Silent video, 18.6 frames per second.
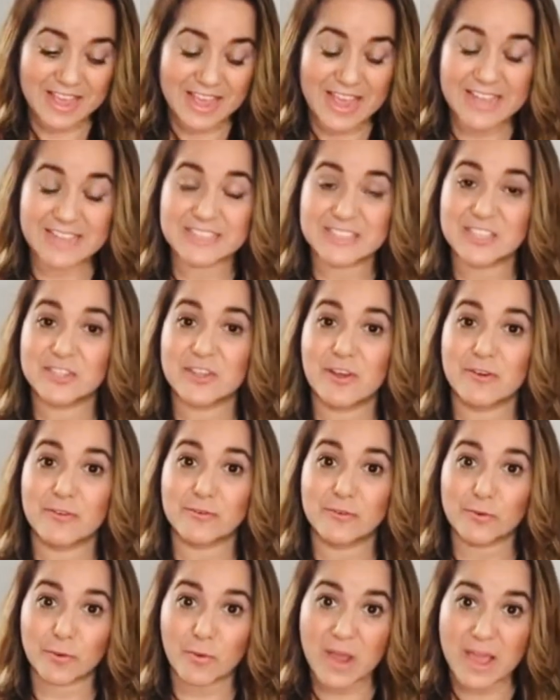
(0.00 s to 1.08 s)
it's
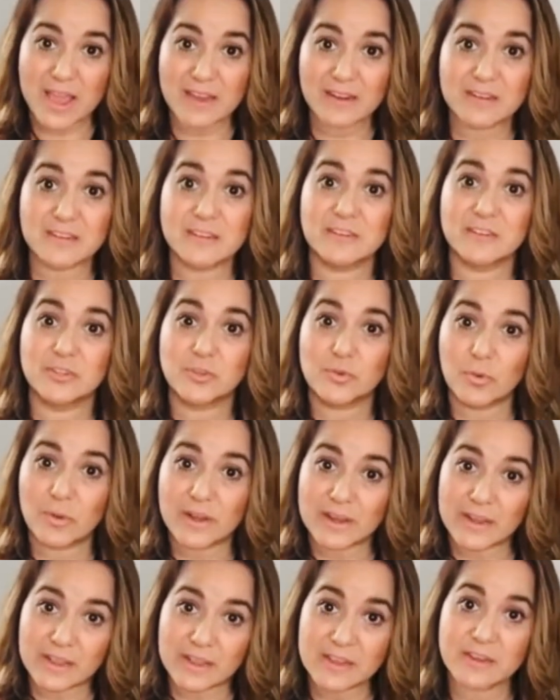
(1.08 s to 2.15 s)
great to
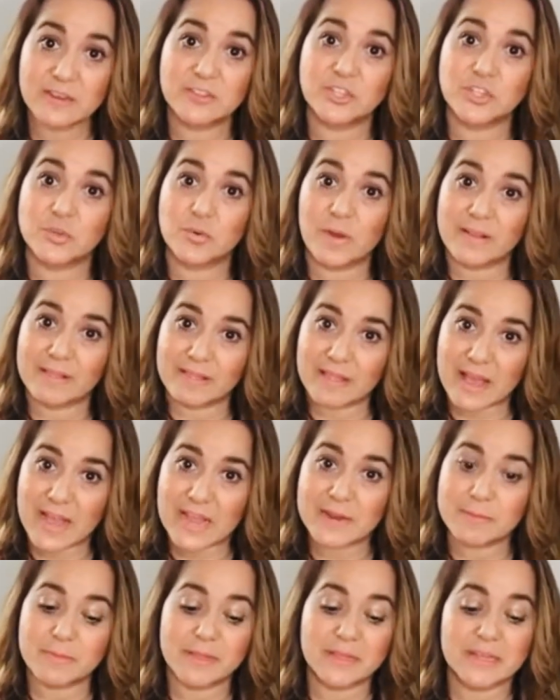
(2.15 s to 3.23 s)
clear to
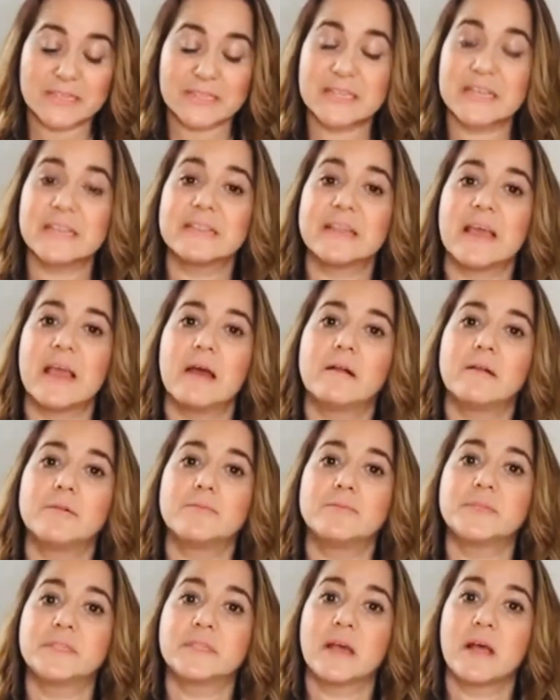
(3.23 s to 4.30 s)
align because it
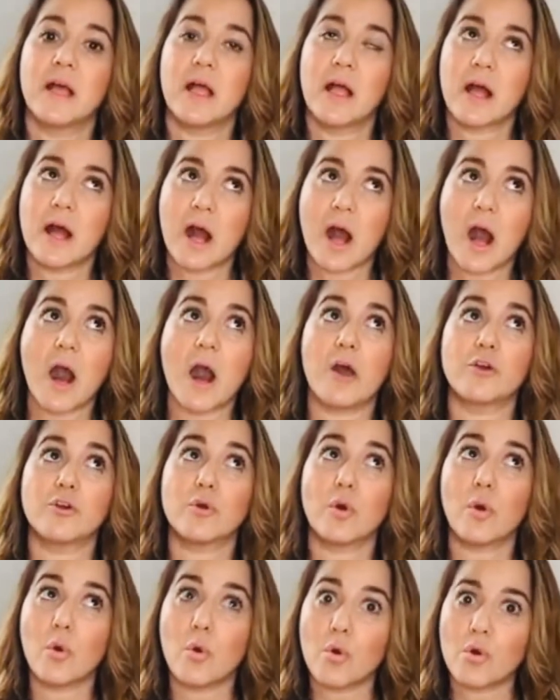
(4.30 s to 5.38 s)
helps our
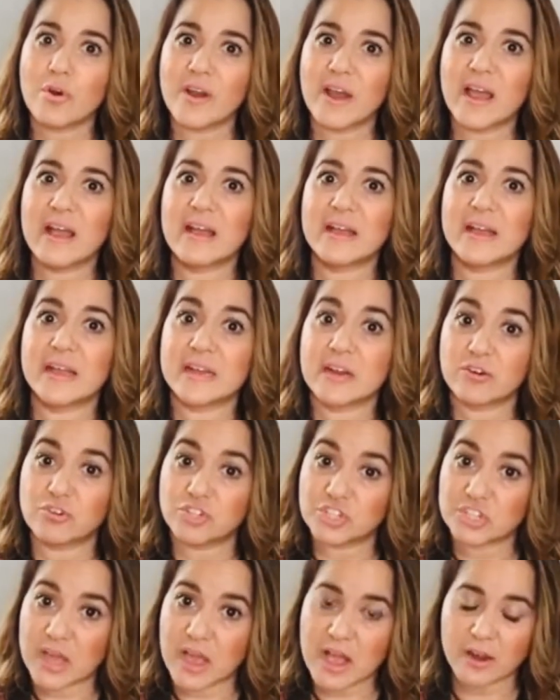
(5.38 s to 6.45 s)
aura and our
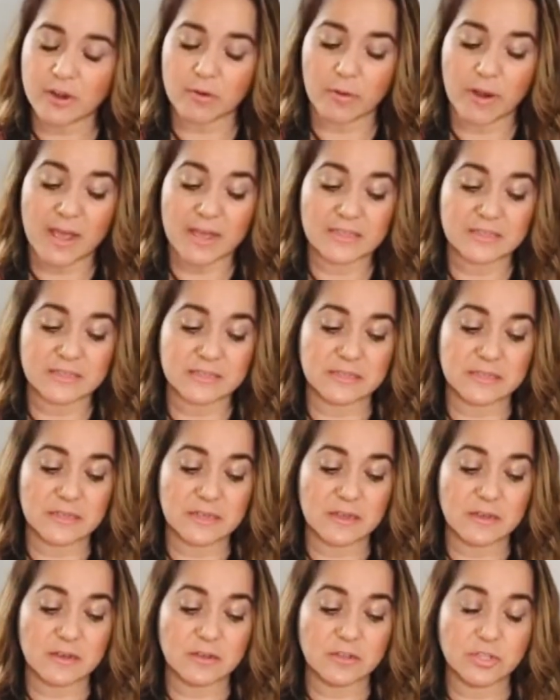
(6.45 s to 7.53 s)
chakras
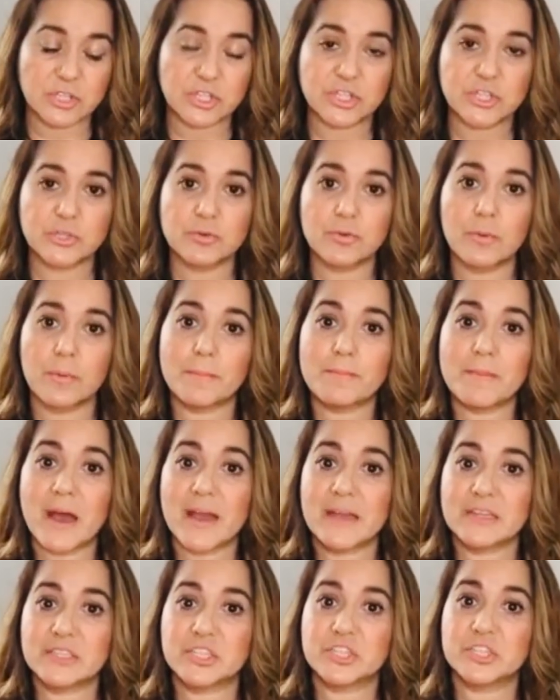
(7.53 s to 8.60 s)
to
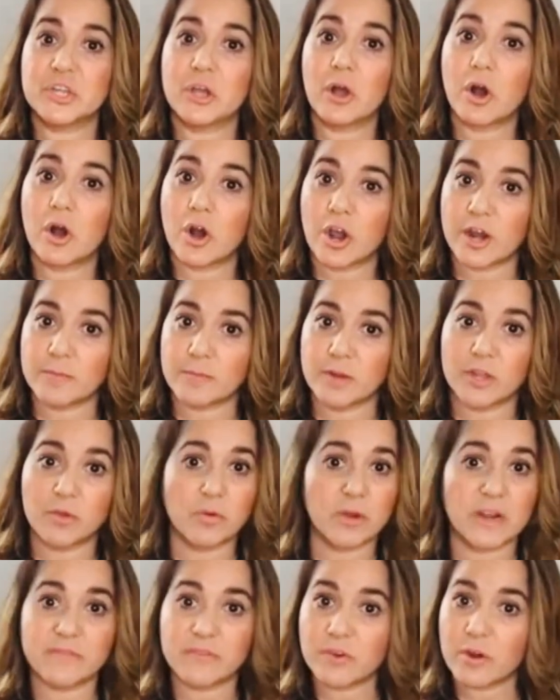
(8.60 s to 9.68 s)
match harmony,
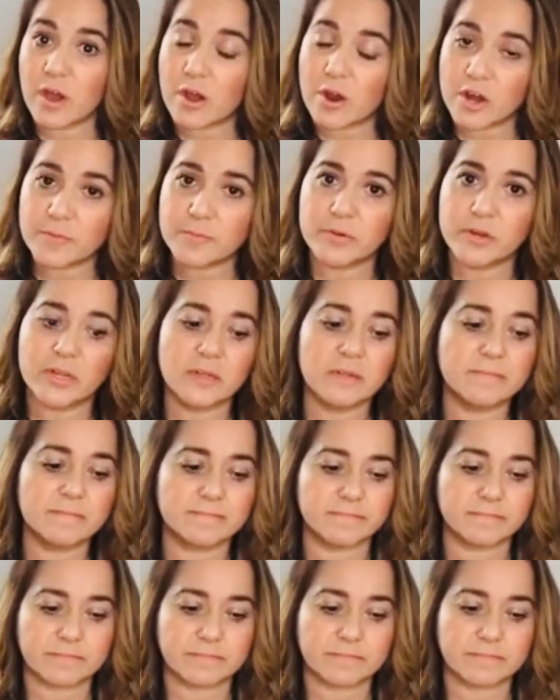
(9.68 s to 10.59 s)
whatever harmony